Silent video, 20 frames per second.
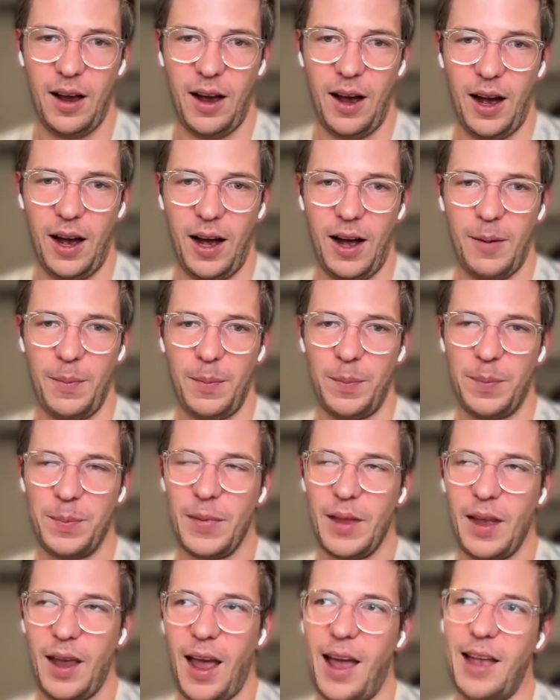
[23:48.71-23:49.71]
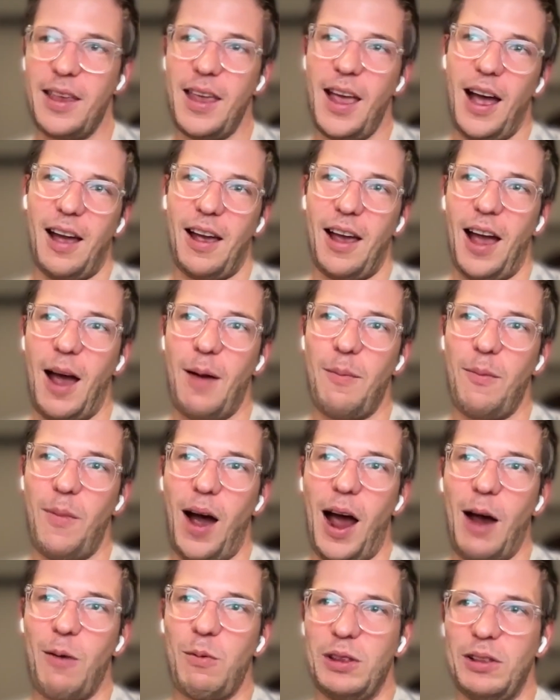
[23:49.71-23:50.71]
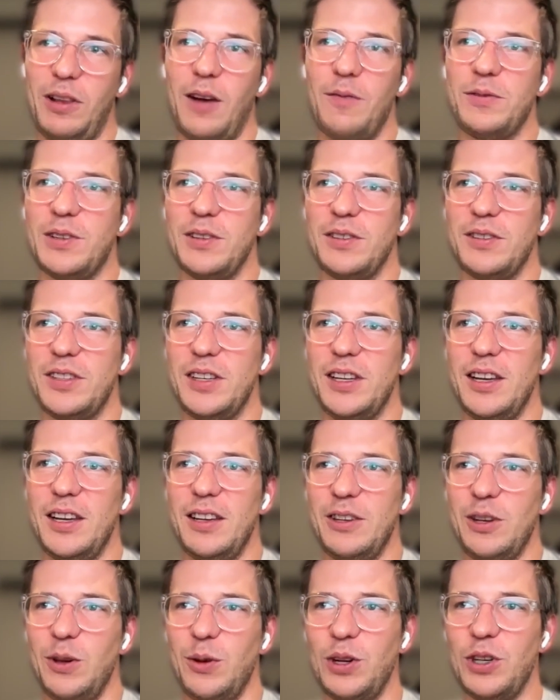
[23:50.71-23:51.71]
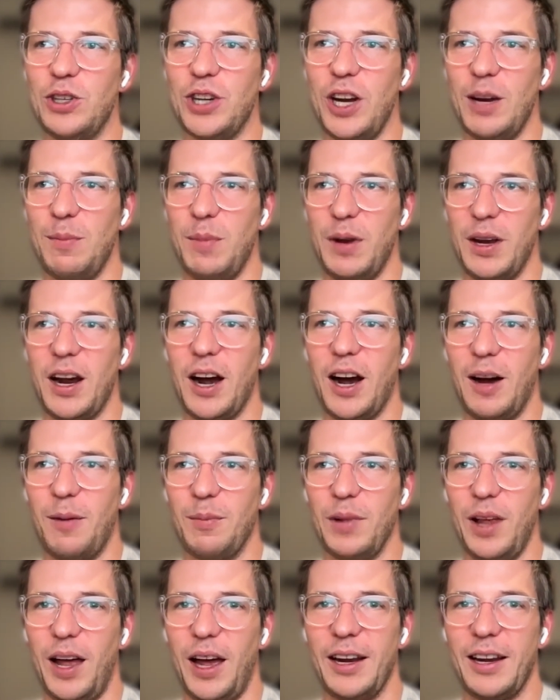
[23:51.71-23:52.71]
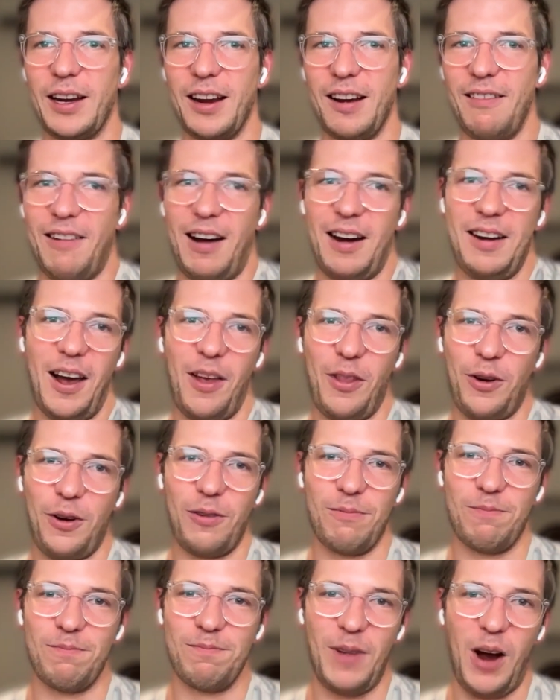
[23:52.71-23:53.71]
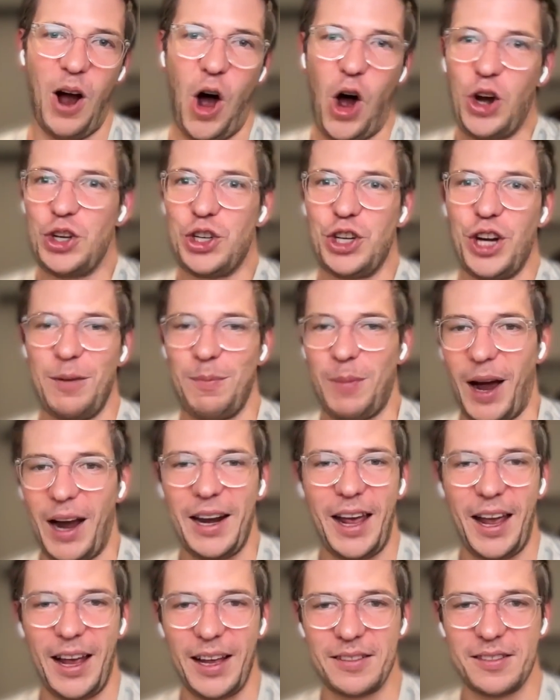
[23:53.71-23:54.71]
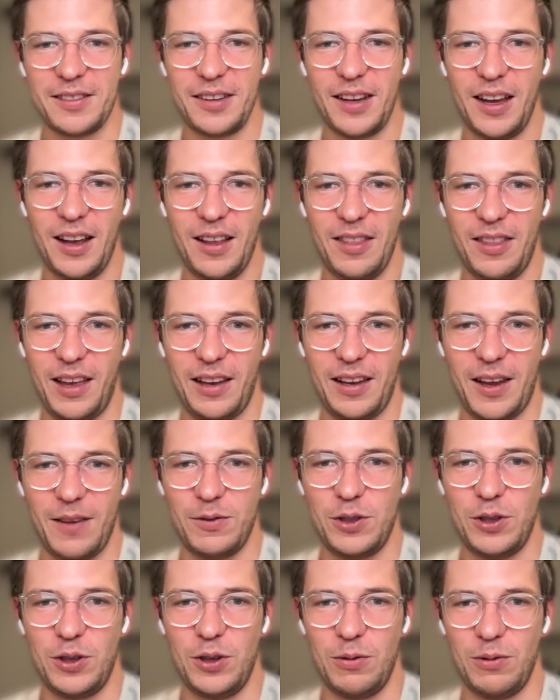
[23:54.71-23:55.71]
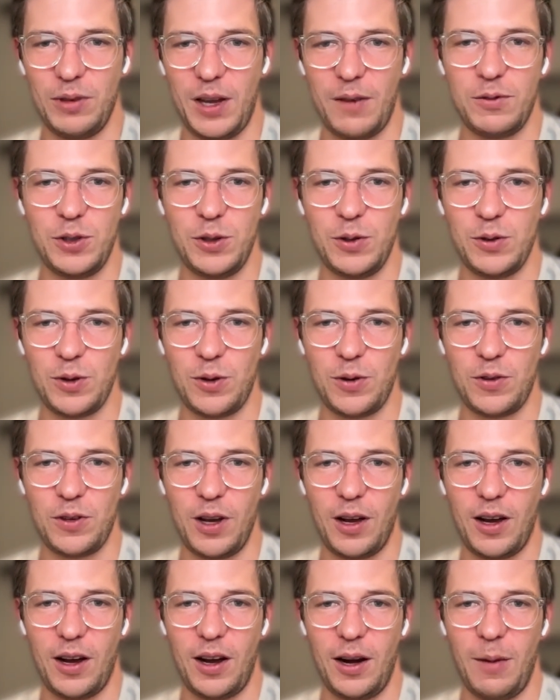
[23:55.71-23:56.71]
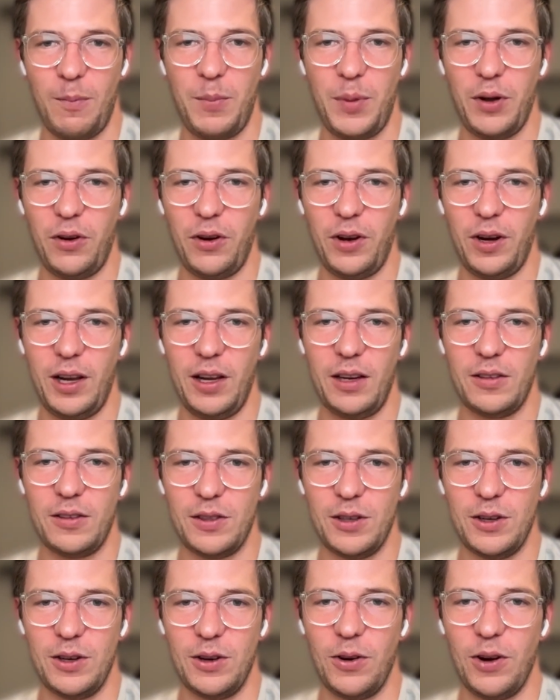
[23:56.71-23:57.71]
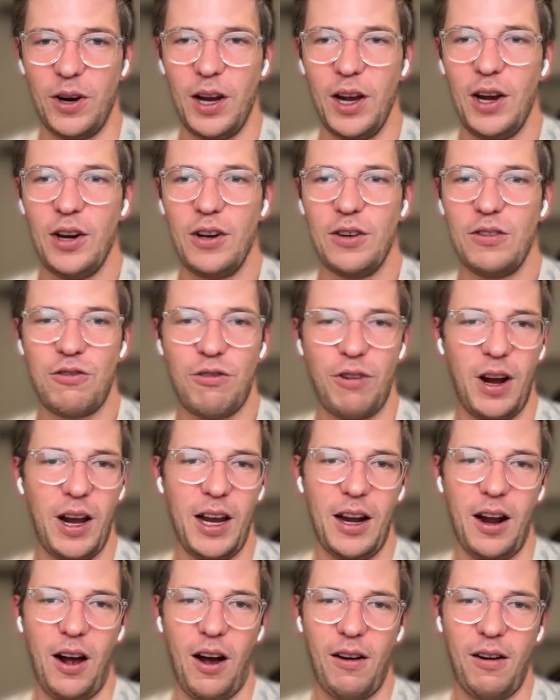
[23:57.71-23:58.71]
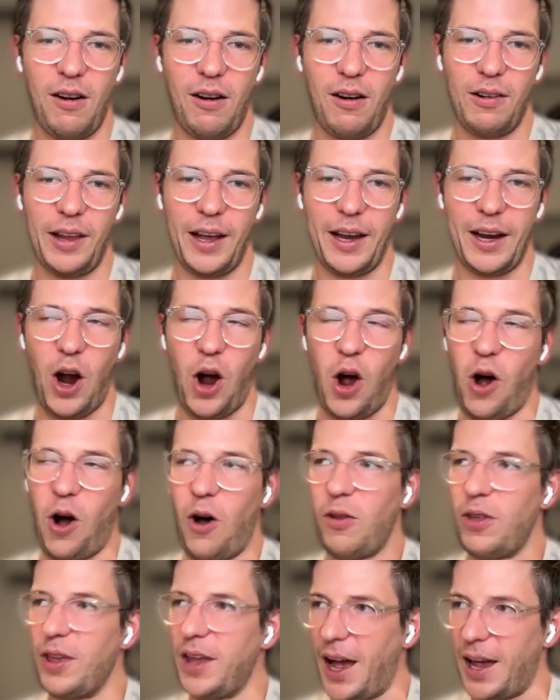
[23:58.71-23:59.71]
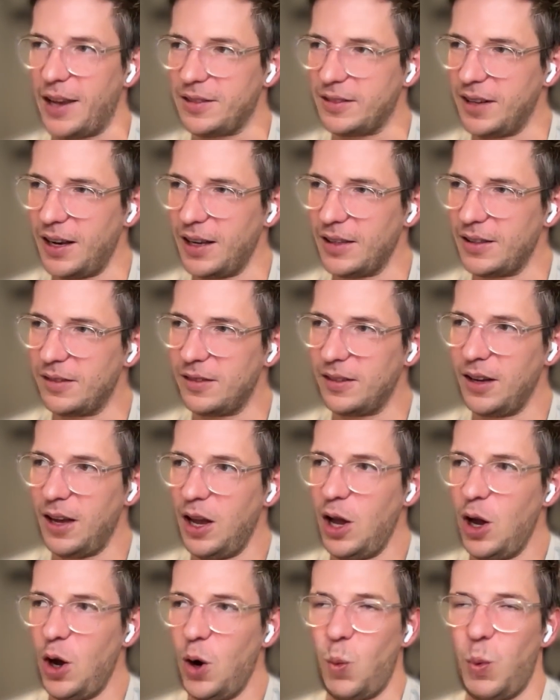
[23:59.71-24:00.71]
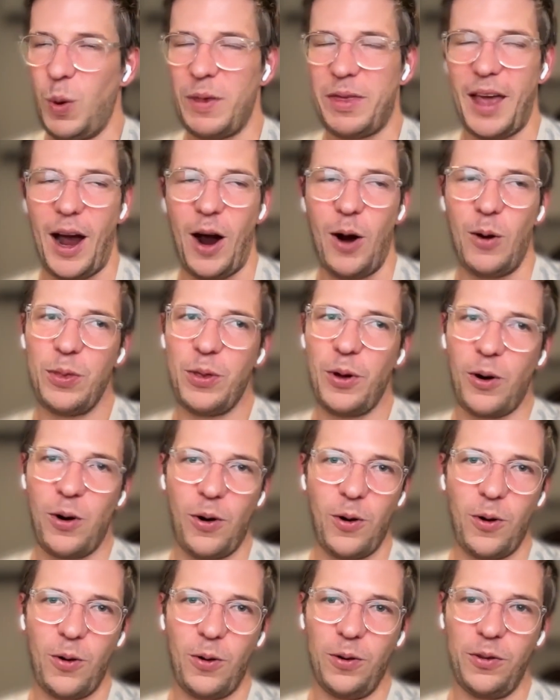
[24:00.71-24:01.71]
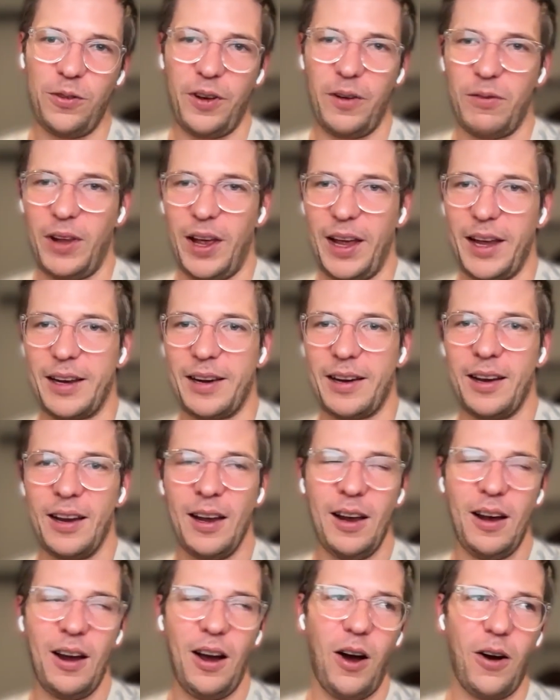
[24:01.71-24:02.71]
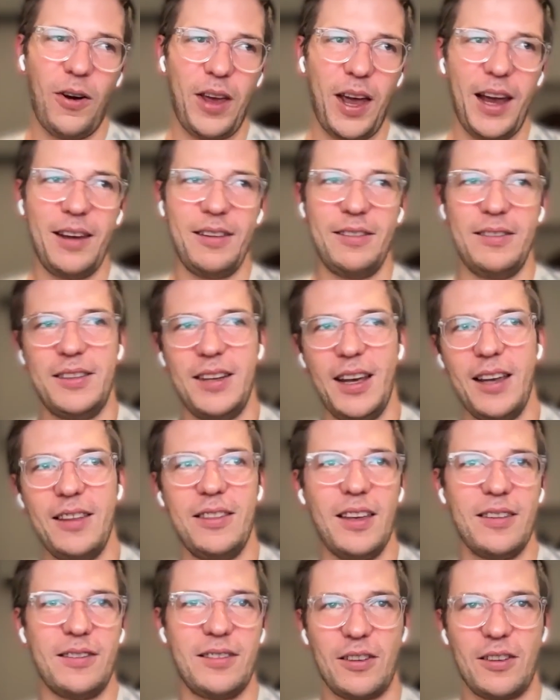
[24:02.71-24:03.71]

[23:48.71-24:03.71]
And yeah, I would love to see Unichain become like another on-chain Binance that gives users an ability to trade like all the assets without the hurdles of like, okay, did this